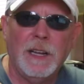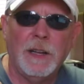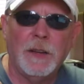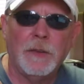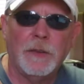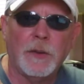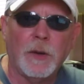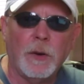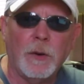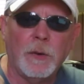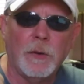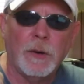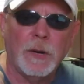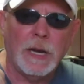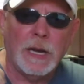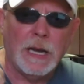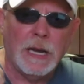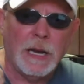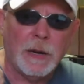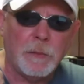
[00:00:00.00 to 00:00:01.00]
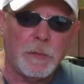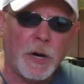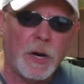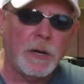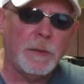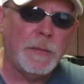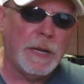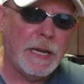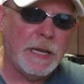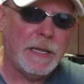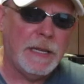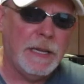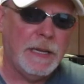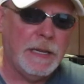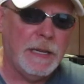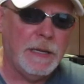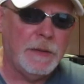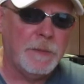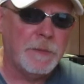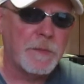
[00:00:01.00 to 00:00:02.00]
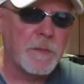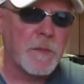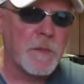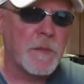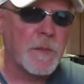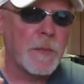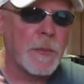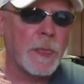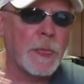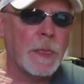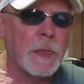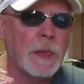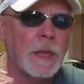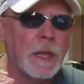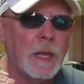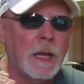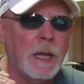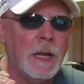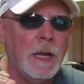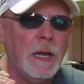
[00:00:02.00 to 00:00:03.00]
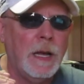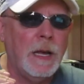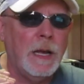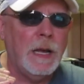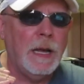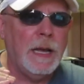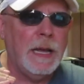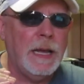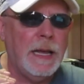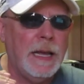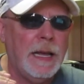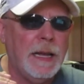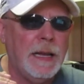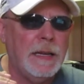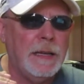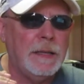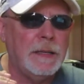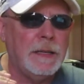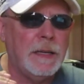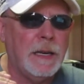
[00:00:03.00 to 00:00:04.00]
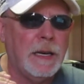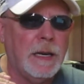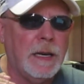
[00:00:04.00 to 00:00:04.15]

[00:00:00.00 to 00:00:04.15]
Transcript: So I brought it back in, and